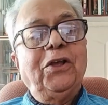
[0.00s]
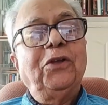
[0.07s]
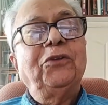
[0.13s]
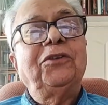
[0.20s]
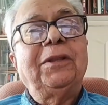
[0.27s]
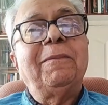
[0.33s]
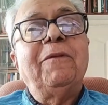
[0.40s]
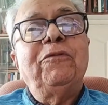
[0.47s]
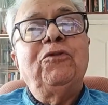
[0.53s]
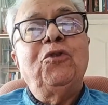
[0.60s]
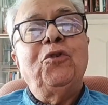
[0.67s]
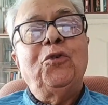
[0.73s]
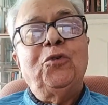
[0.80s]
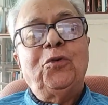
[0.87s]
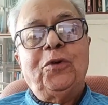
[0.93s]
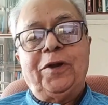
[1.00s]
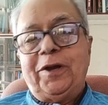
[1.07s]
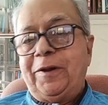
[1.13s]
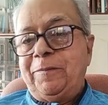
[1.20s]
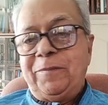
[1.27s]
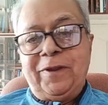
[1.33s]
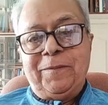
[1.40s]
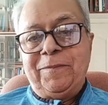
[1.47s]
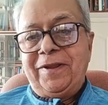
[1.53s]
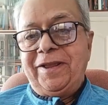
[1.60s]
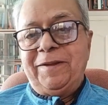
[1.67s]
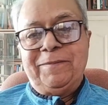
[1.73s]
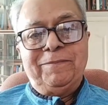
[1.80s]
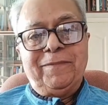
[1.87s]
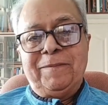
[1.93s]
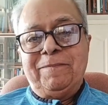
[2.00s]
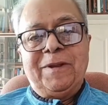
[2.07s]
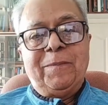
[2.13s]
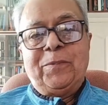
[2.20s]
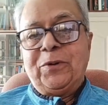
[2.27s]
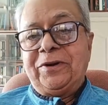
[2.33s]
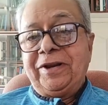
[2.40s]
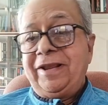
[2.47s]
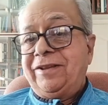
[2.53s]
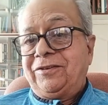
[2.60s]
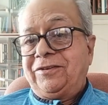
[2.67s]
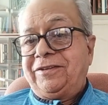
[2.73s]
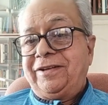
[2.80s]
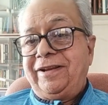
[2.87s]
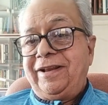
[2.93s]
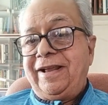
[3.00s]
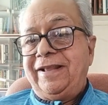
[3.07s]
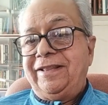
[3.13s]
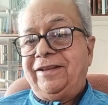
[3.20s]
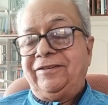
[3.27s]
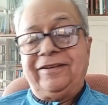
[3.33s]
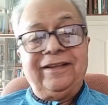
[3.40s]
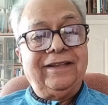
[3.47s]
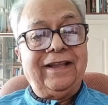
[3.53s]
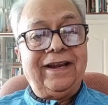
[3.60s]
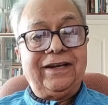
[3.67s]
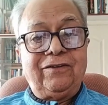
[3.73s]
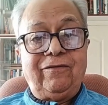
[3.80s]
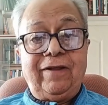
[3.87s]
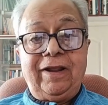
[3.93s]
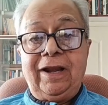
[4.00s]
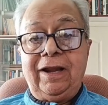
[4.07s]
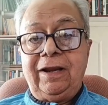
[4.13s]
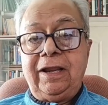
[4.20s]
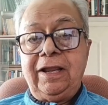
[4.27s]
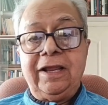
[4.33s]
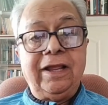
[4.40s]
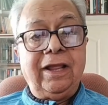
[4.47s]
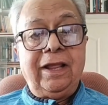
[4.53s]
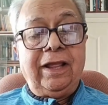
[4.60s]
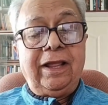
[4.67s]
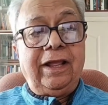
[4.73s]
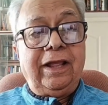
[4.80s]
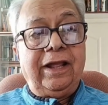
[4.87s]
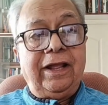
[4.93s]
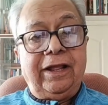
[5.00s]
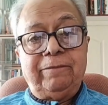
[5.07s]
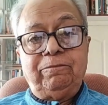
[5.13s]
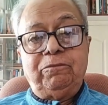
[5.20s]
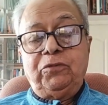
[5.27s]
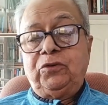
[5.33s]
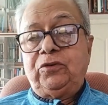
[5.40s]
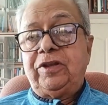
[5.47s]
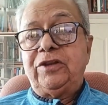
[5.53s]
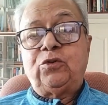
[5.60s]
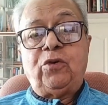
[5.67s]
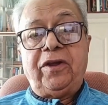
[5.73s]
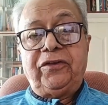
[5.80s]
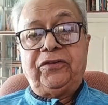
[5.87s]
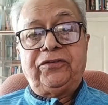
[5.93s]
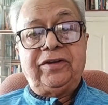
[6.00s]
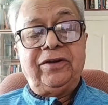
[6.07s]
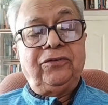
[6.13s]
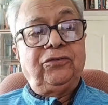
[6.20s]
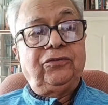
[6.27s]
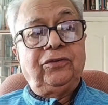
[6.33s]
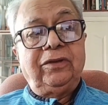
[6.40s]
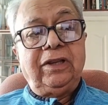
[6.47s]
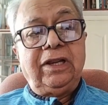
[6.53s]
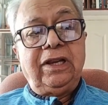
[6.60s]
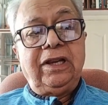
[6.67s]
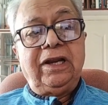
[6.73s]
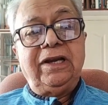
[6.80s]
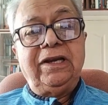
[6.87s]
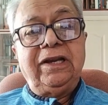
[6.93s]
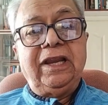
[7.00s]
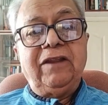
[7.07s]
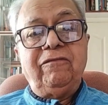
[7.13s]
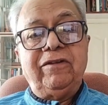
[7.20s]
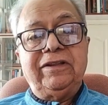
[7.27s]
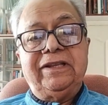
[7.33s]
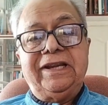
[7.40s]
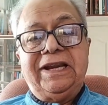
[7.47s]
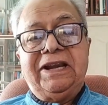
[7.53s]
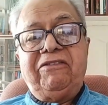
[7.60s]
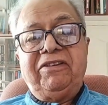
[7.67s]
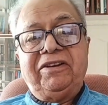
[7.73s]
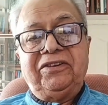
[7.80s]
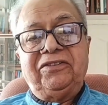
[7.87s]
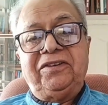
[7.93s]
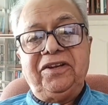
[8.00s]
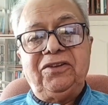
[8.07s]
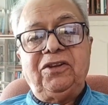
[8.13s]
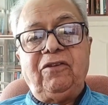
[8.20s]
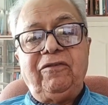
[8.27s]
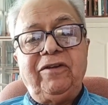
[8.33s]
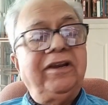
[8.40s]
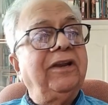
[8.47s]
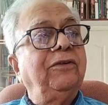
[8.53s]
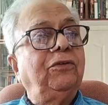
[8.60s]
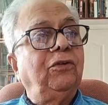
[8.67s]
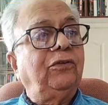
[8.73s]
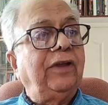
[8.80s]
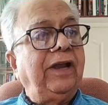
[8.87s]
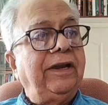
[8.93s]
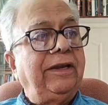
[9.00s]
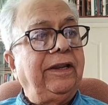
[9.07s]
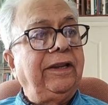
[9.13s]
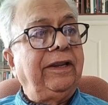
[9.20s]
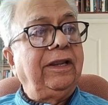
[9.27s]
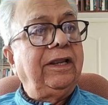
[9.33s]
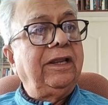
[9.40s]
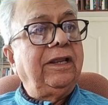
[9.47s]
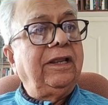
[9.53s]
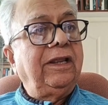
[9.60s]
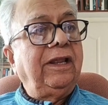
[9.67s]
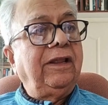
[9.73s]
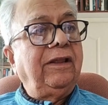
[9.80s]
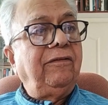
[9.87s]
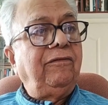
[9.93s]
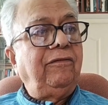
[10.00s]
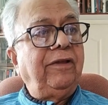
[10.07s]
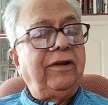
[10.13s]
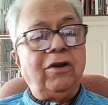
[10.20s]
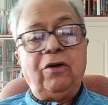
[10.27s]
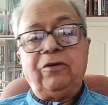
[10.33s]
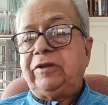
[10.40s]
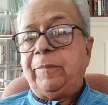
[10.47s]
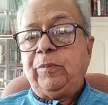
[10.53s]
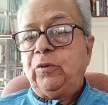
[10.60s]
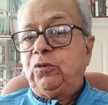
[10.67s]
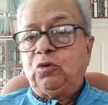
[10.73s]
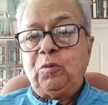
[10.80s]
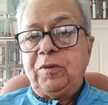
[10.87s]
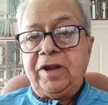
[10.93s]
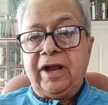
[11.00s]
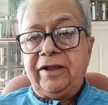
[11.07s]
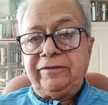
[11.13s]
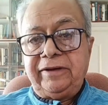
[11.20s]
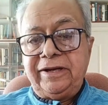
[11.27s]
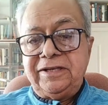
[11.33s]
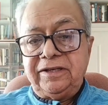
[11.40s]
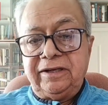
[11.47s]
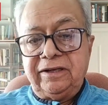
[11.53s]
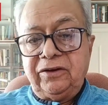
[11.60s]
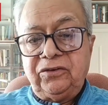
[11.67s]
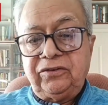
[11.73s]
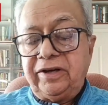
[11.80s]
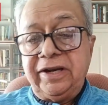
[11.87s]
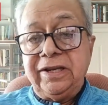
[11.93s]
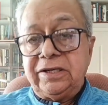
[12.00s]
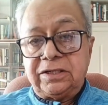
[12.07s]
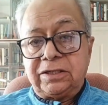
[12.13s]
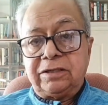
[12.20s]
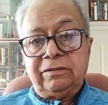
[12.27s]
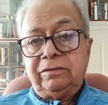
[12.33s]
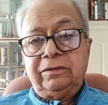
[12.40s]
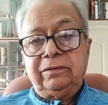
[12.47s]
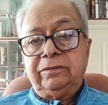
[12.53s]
Some of you may protest and they say that, well, such questions dealing with the intricacies of Indian society were not supposed to be asked in general studies.